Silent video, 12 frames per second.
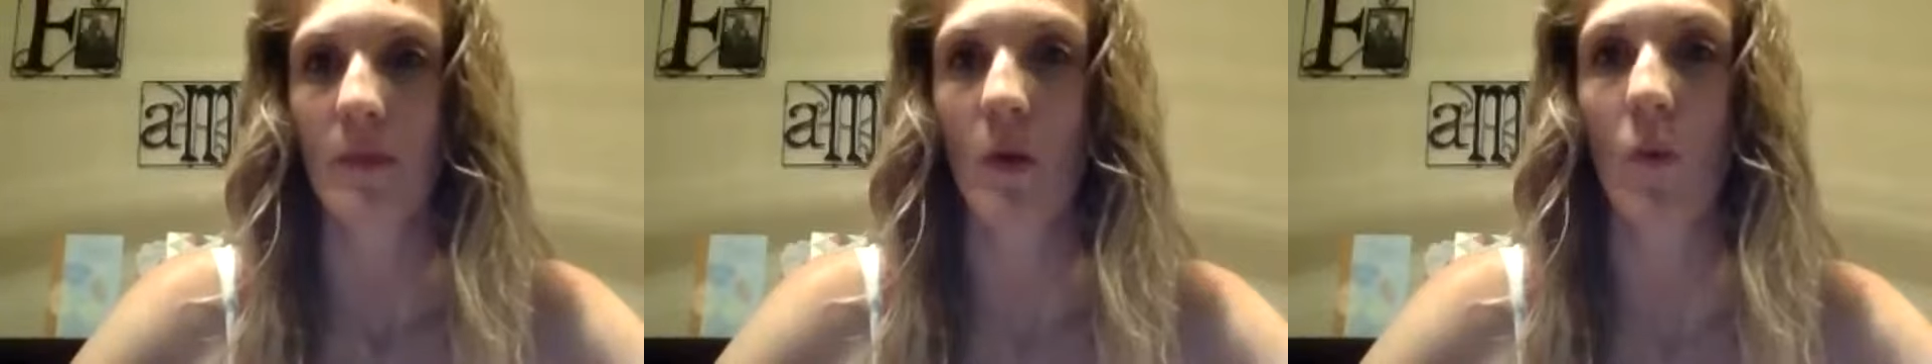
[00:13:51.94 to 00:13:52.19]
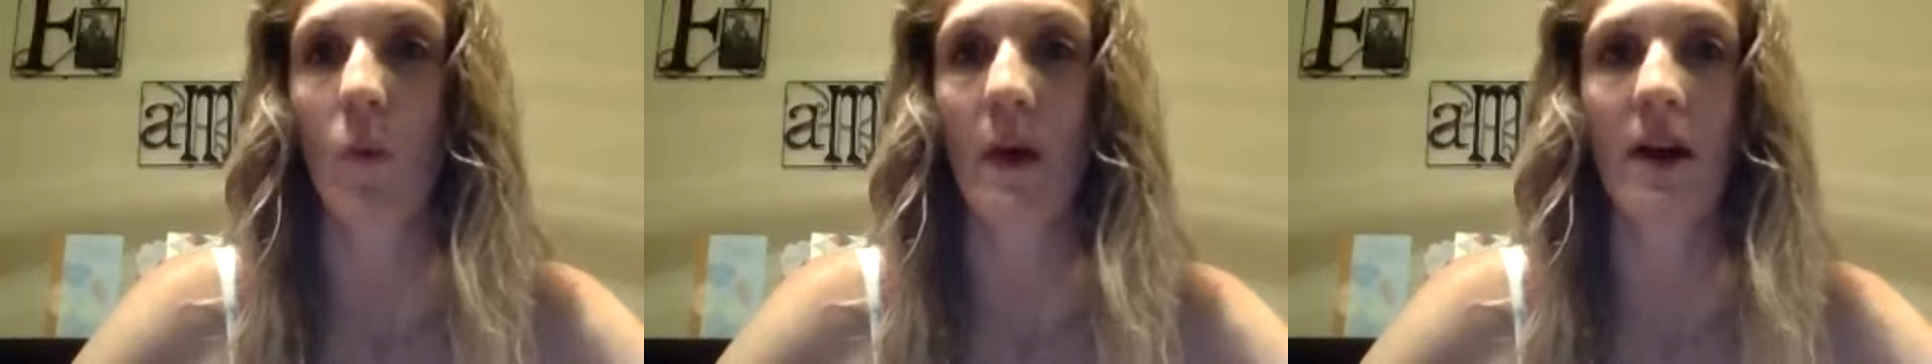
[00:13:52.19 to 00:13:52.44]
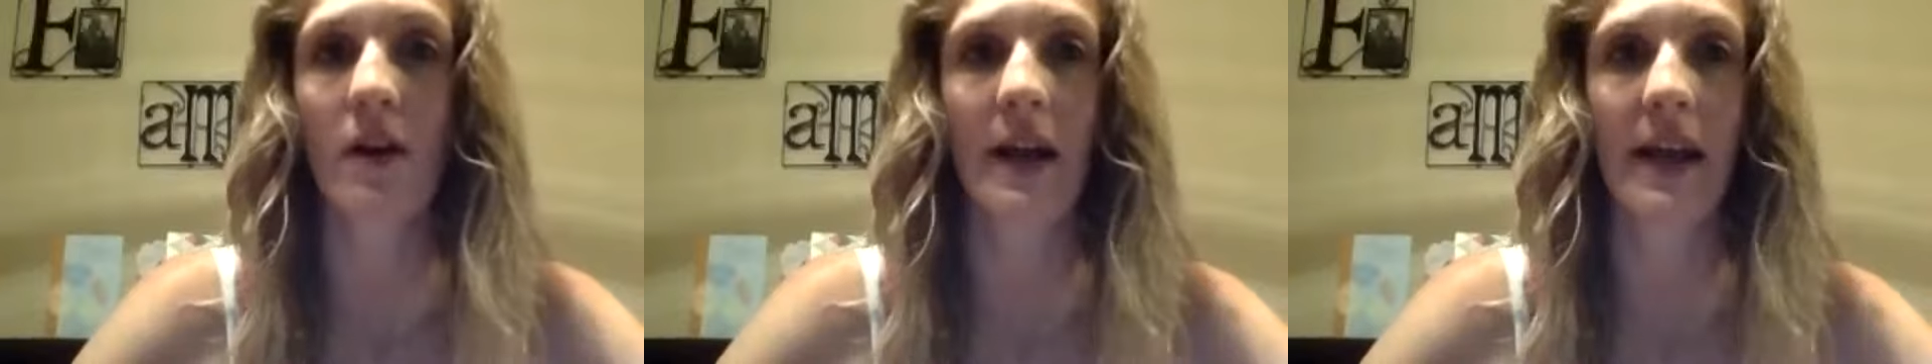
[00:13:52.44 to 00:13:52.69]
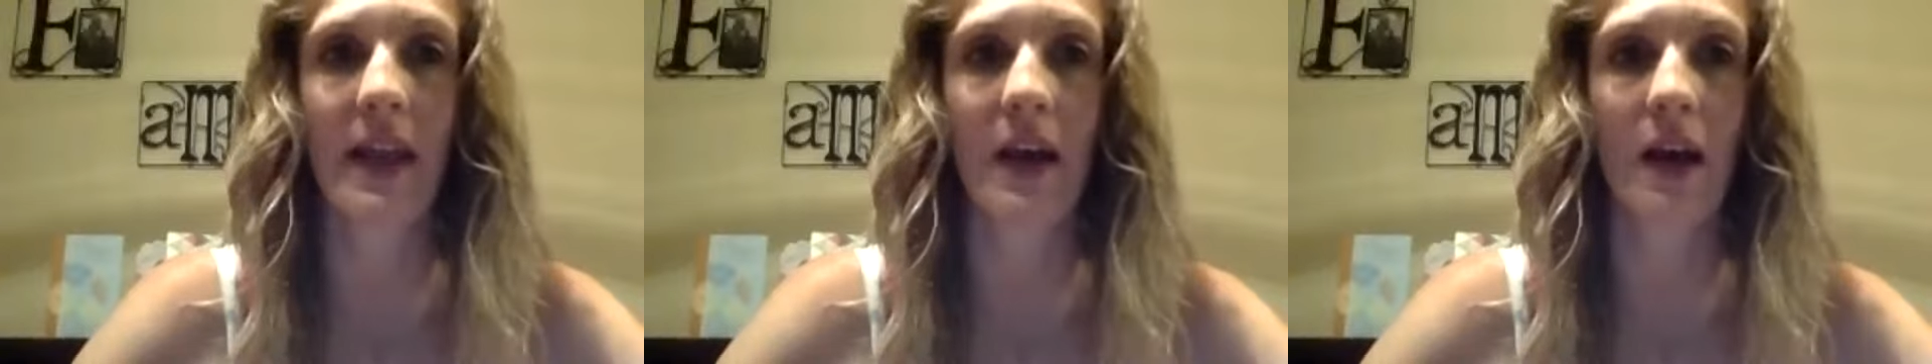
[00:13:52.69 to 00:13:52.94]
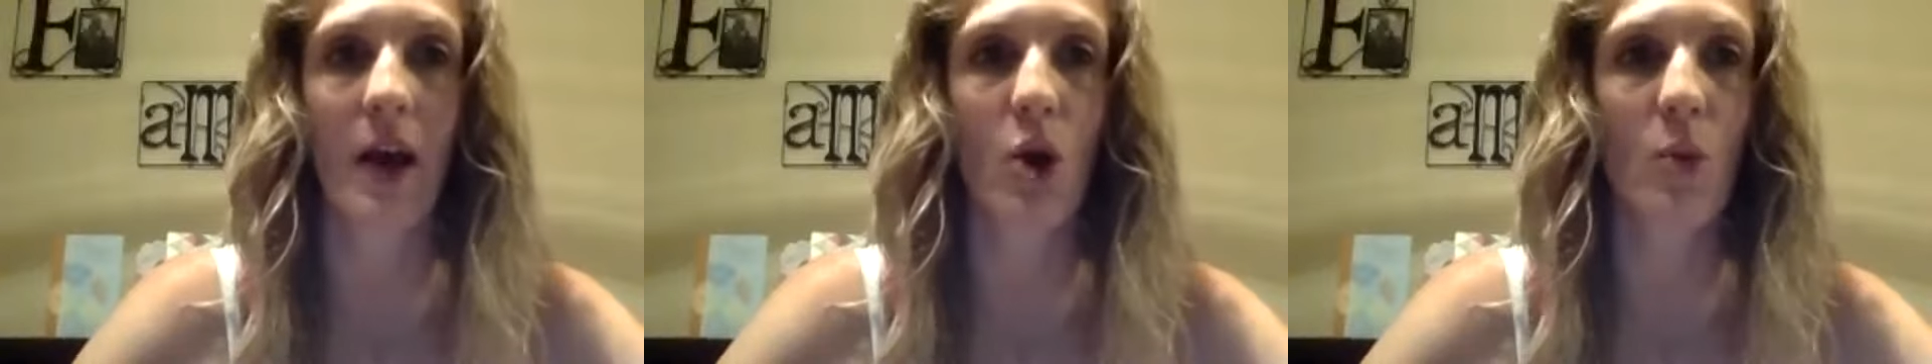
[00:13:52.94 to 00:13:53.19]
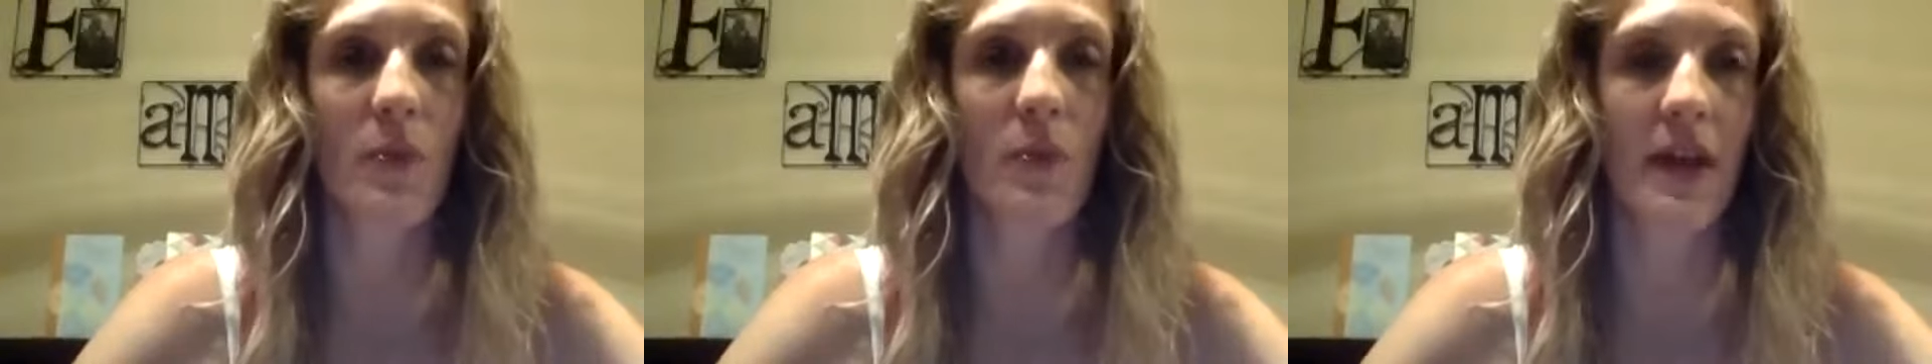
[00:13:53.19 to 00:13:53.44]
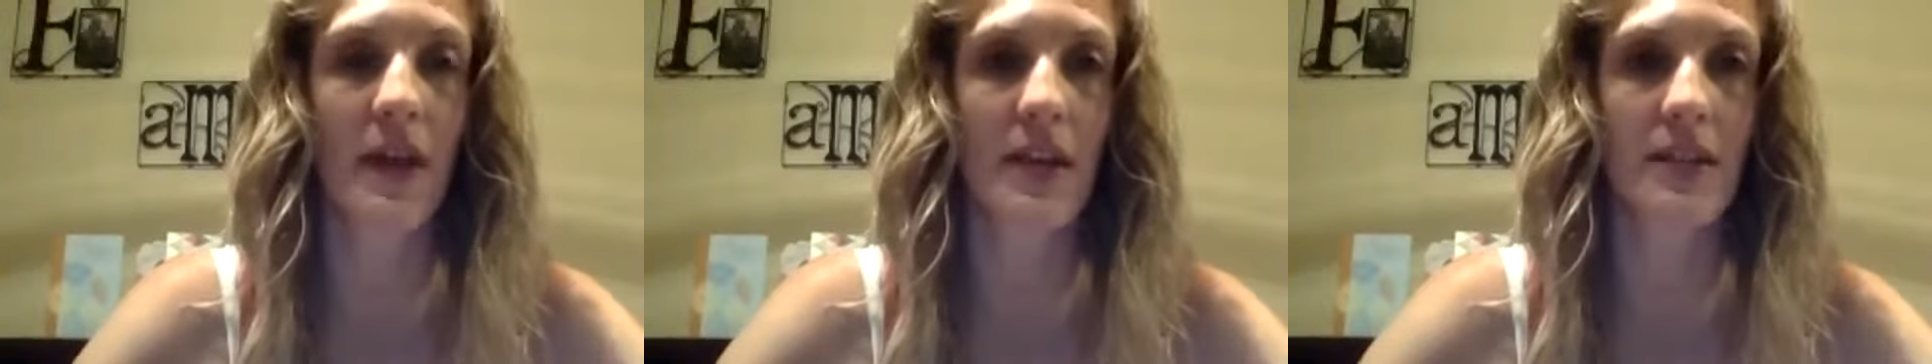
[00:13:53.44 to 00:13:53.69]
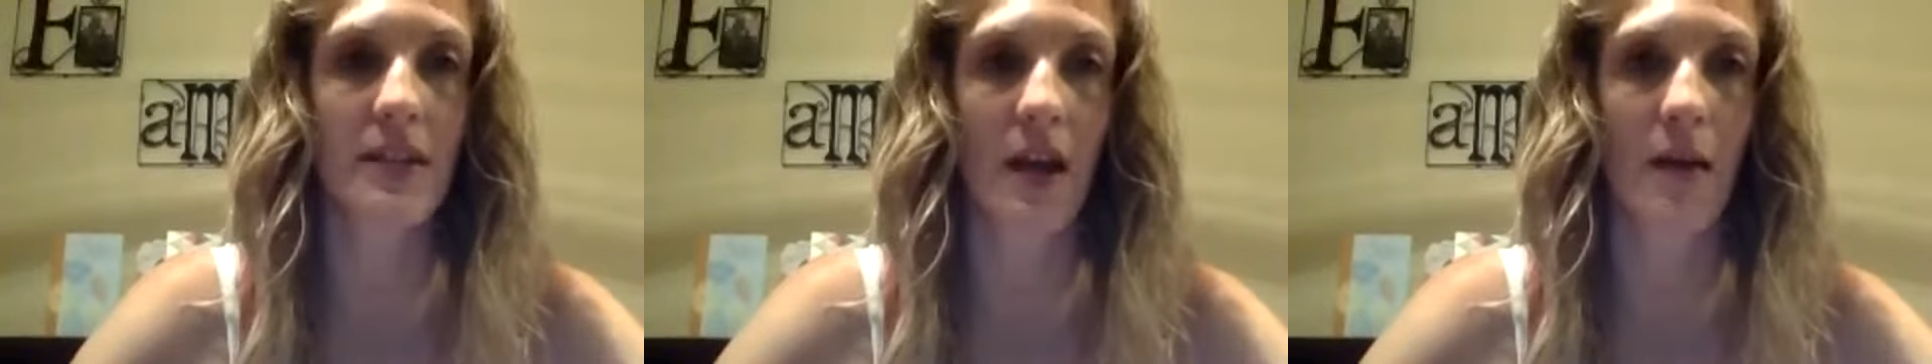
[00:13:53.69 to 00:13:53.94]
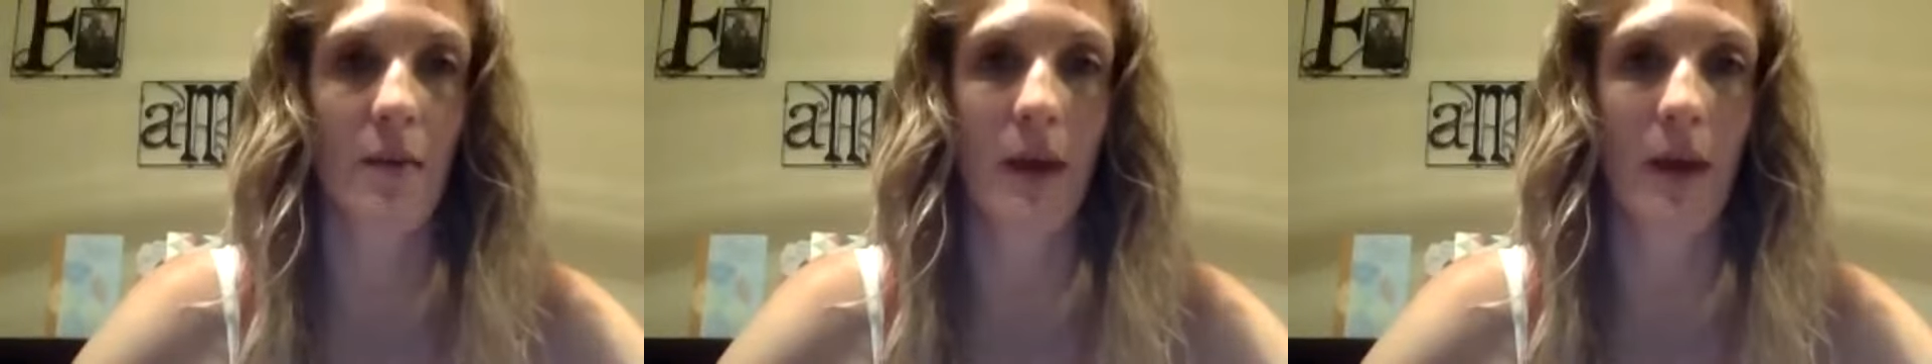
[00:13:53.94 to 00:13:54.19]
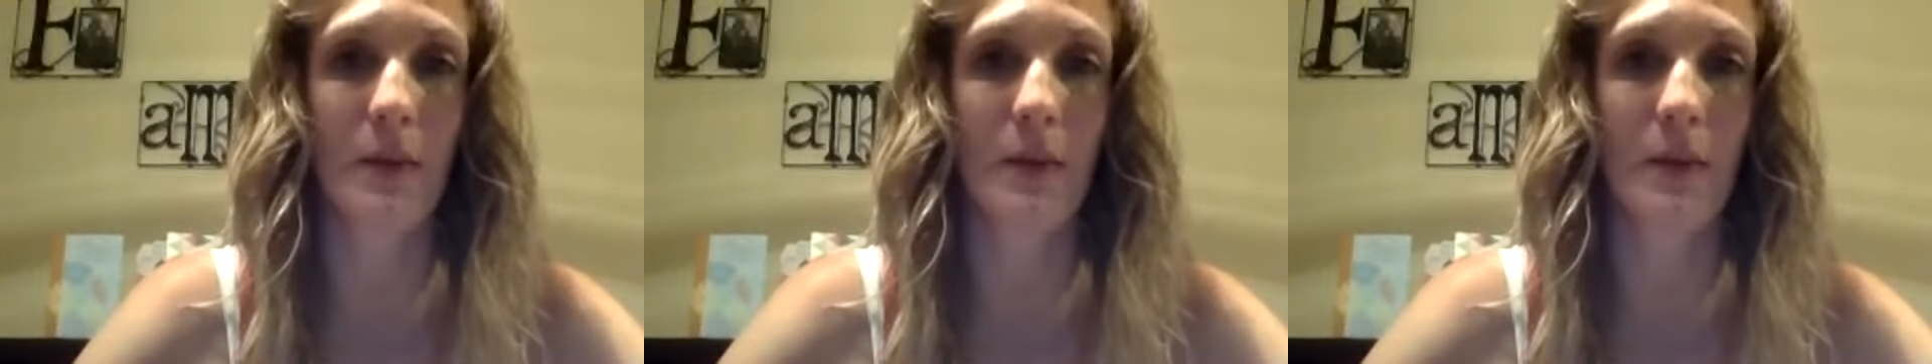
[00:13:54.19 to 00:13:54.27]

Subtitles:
Well, I hope that I